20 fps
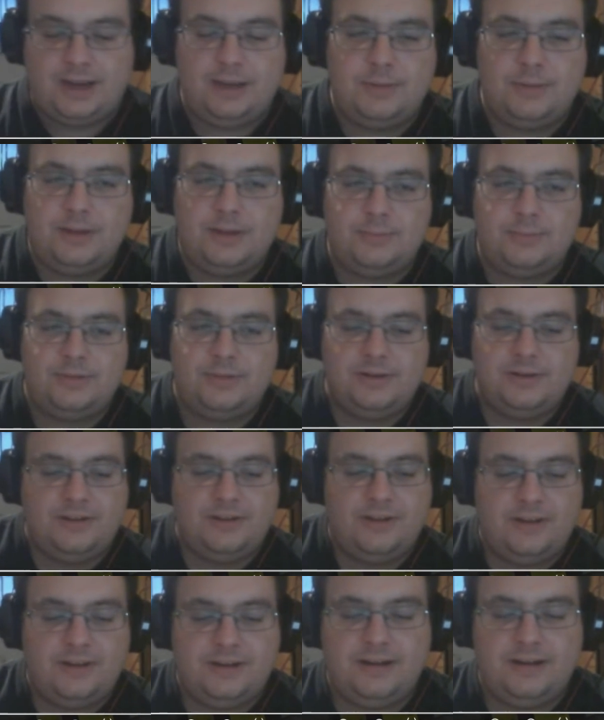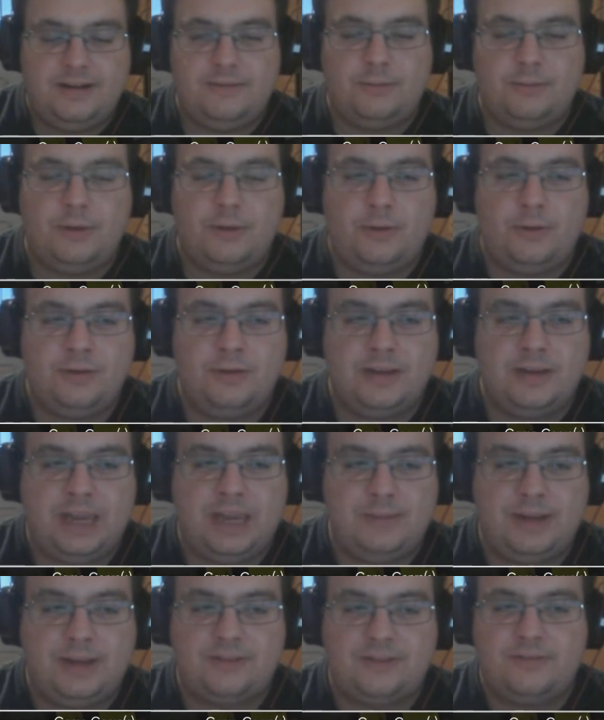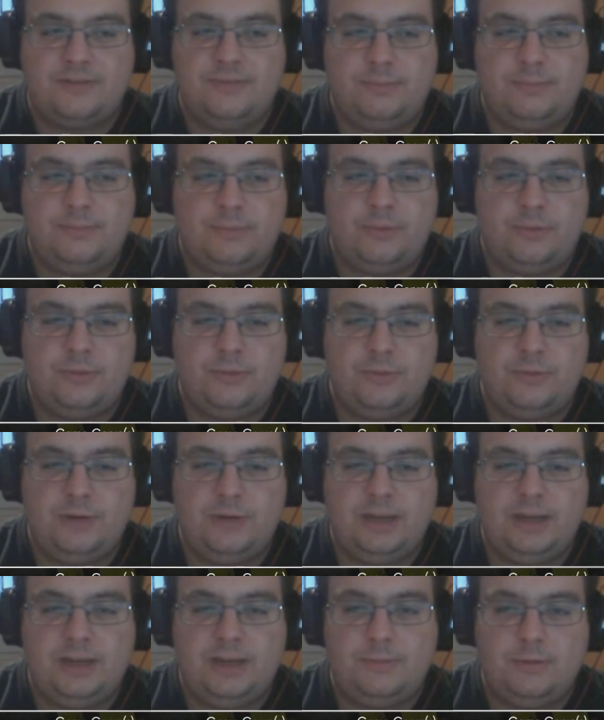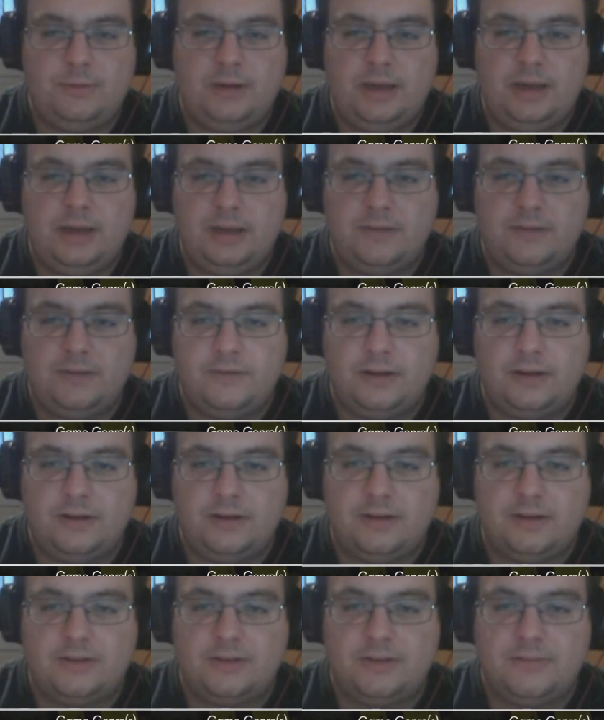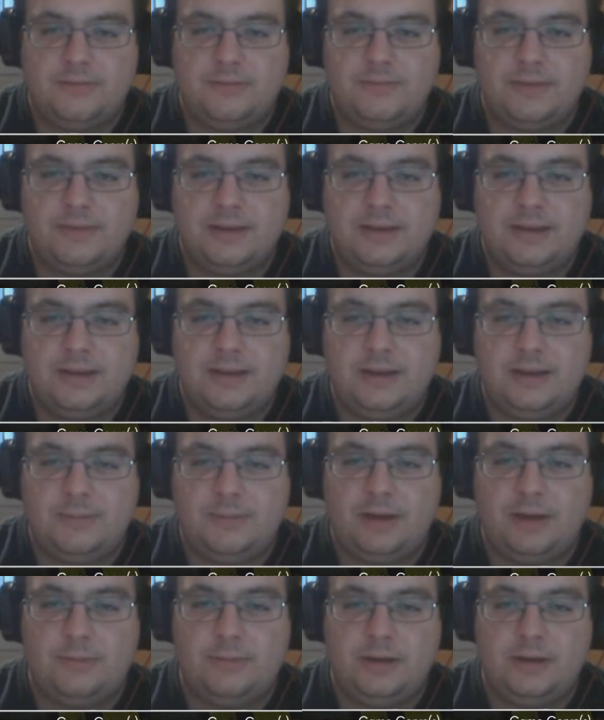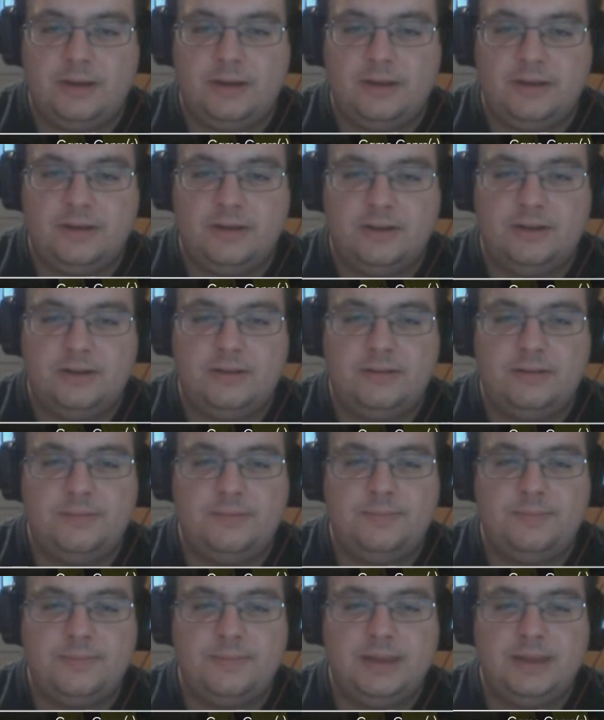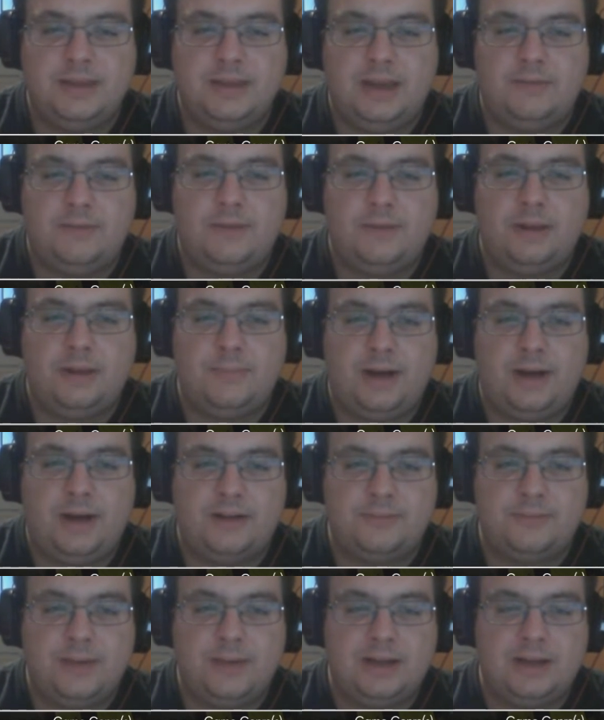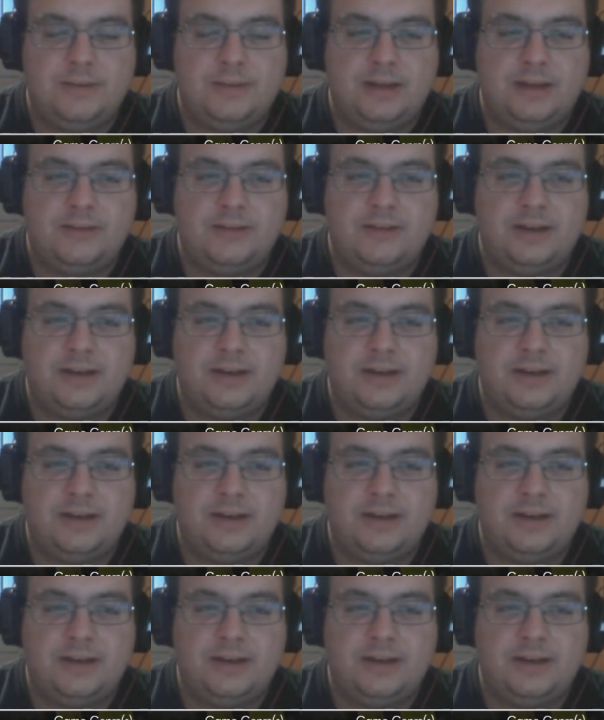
Let's hope I can keep it up. From now on, the game gets pretty difficult. In my opinion, everything past Mega